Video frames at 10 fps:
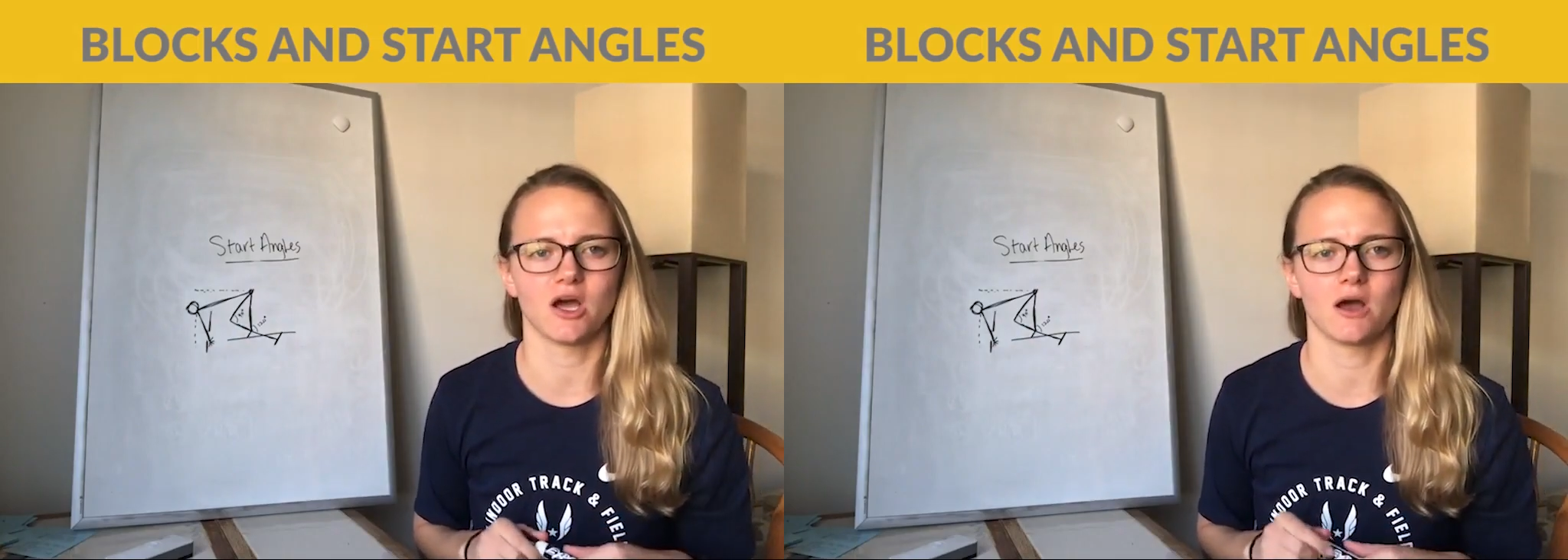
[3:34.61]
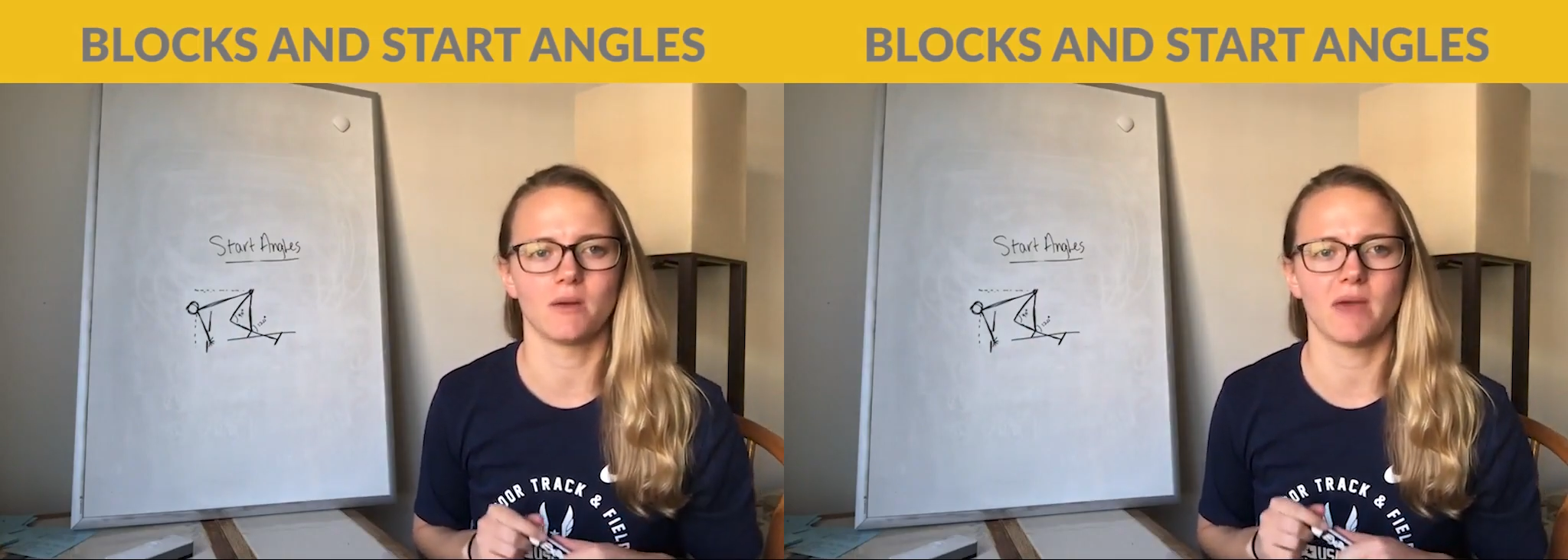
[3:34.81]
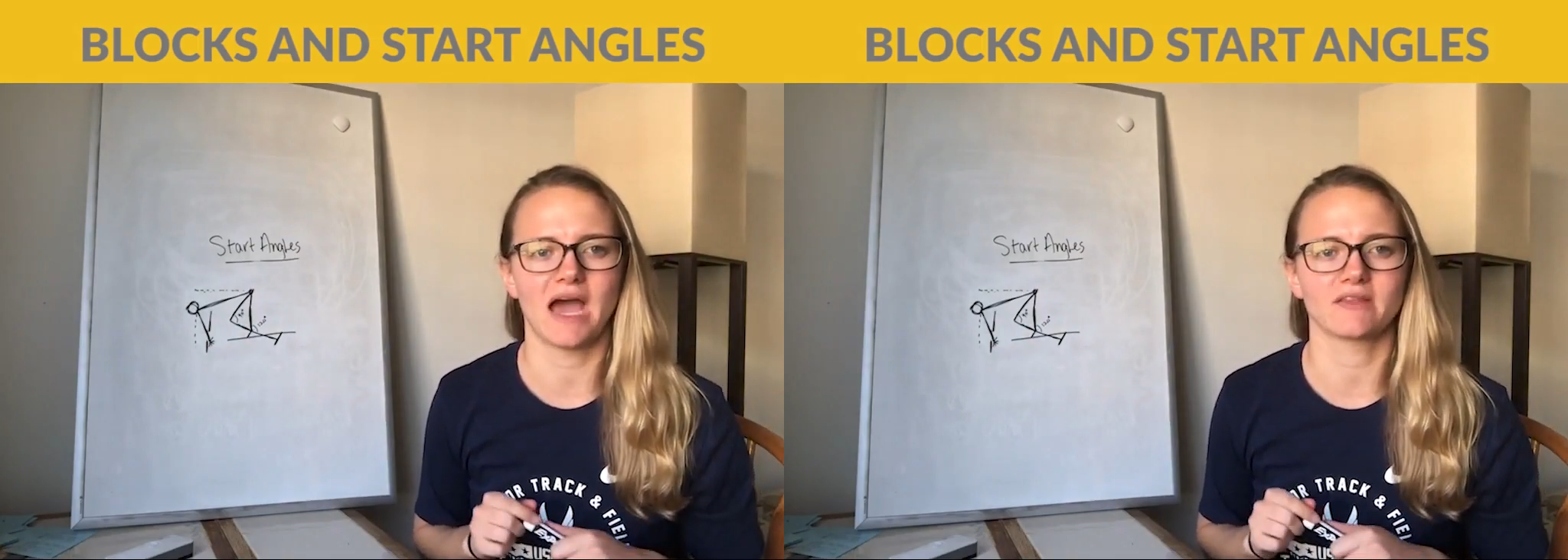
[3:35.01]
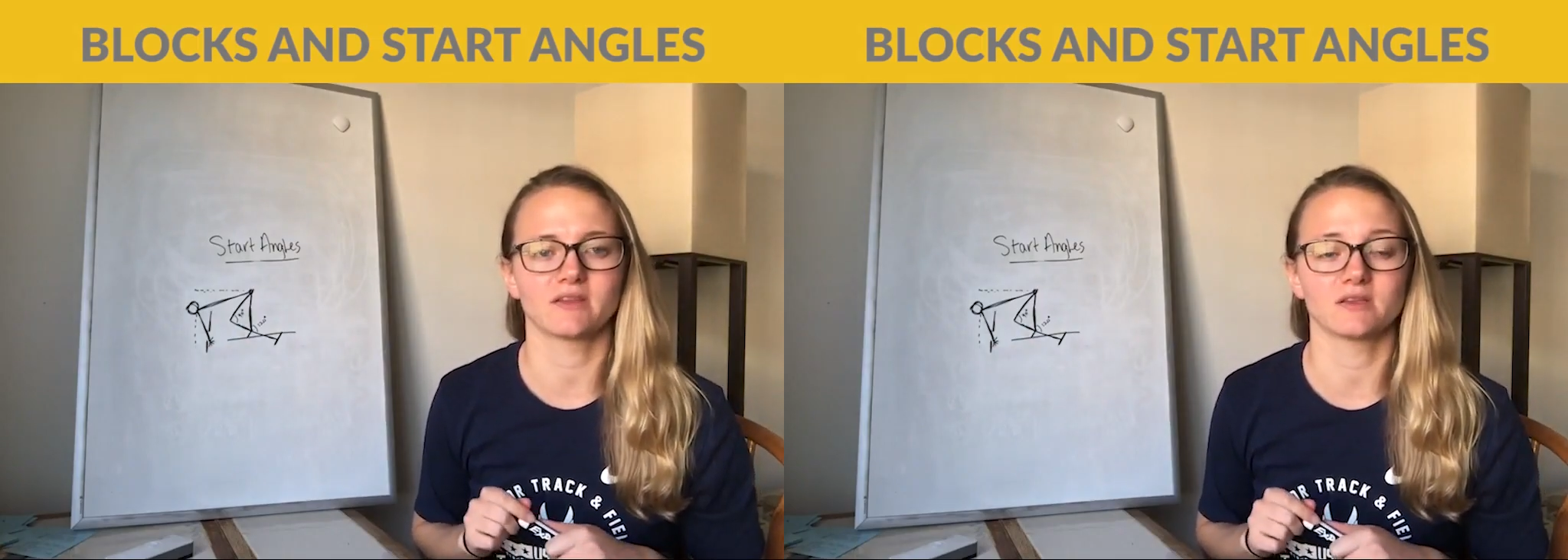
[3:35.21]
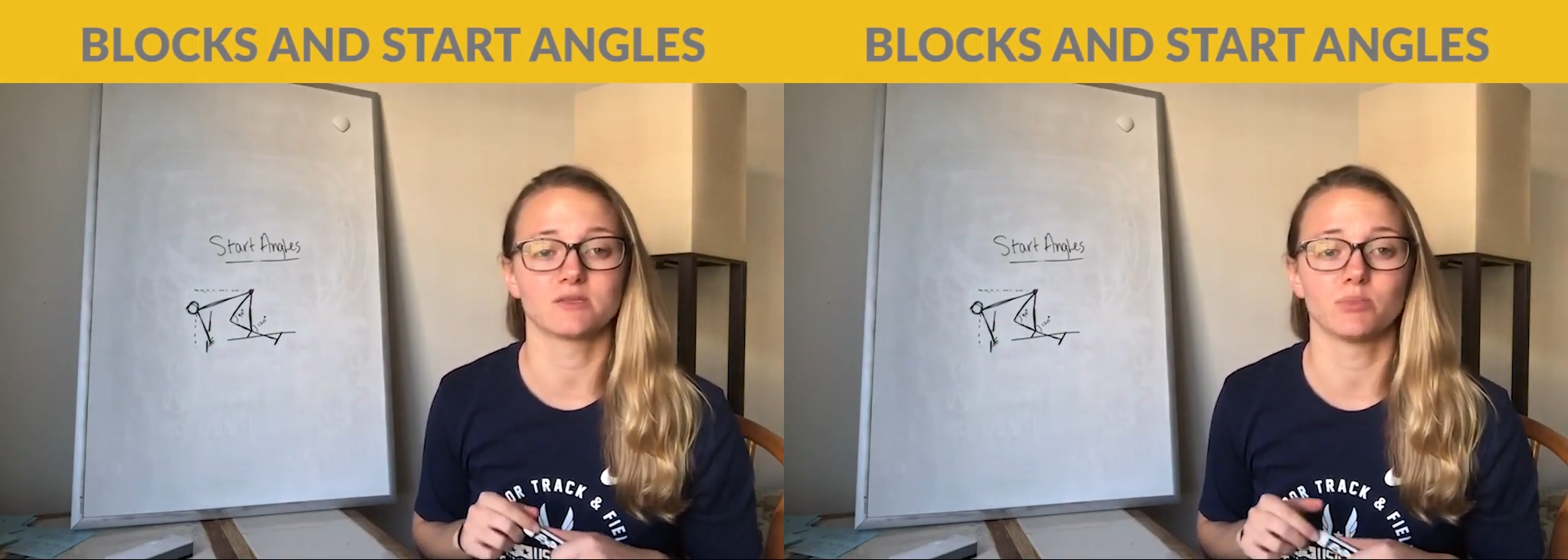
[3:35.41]

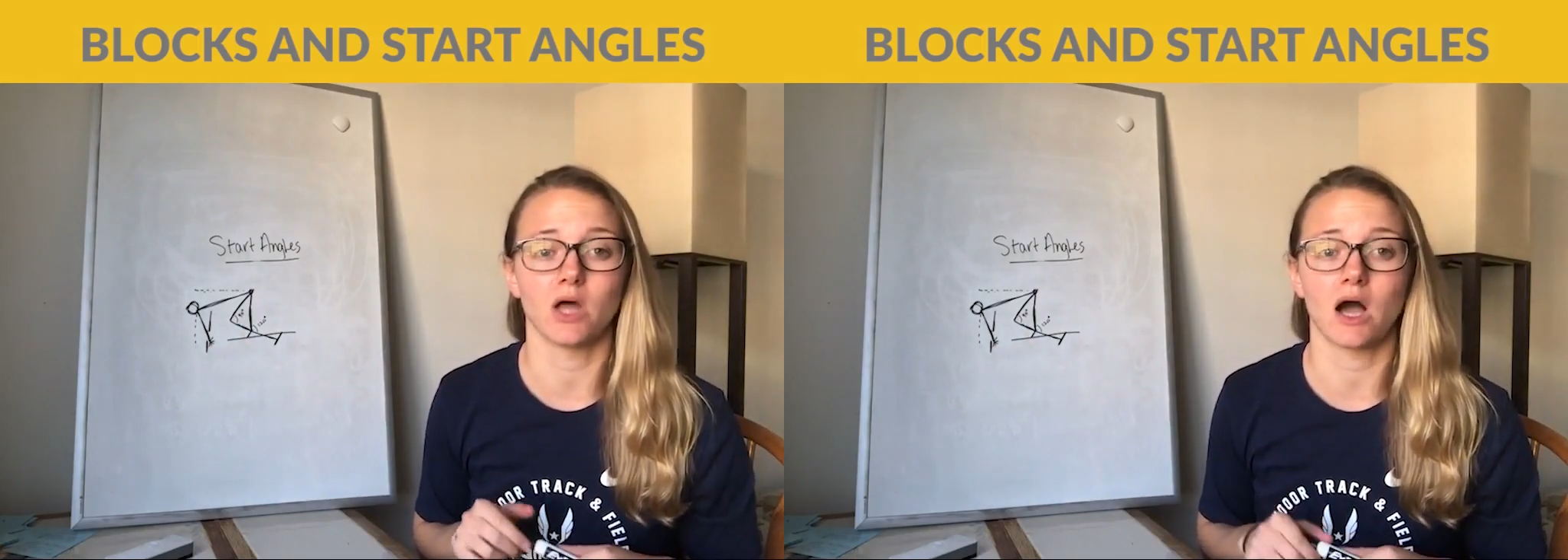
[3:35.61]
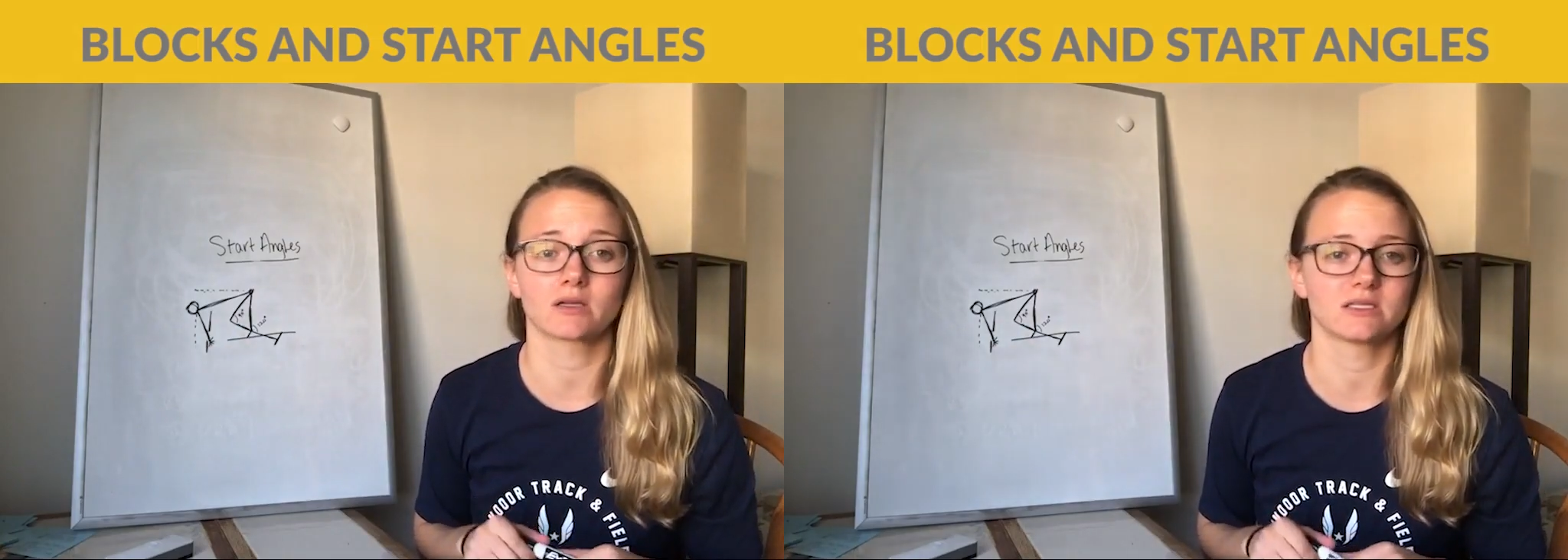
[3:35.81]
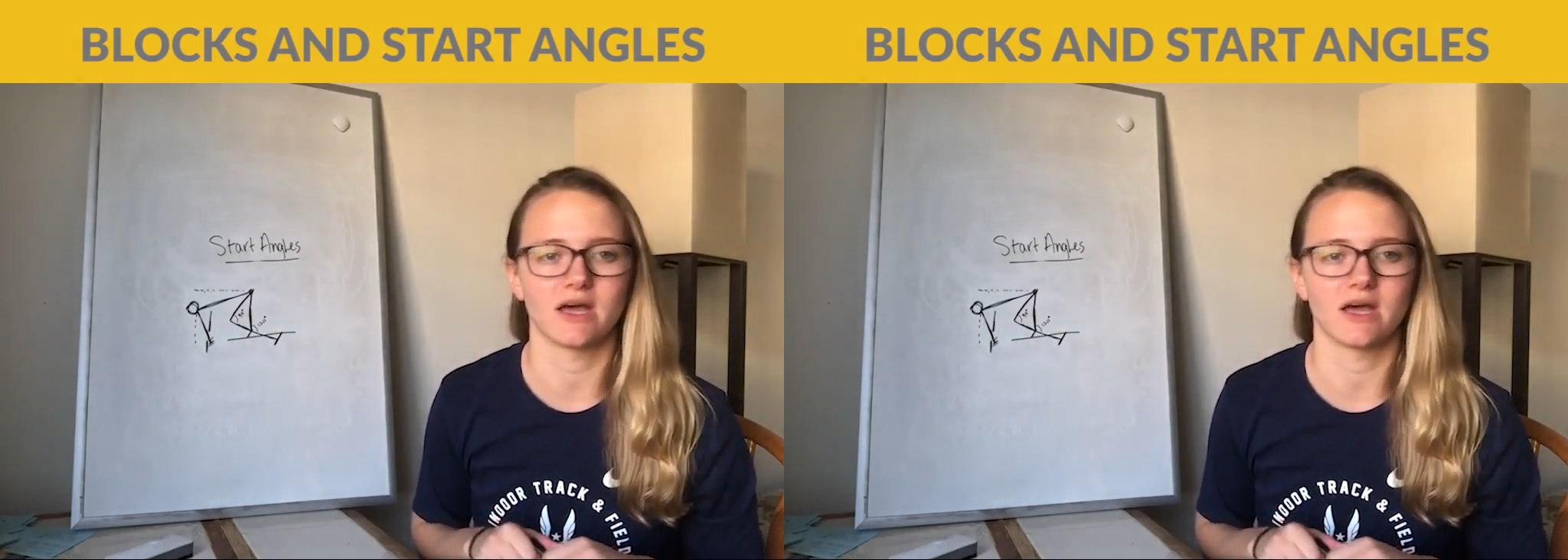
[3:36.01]
athletes blocks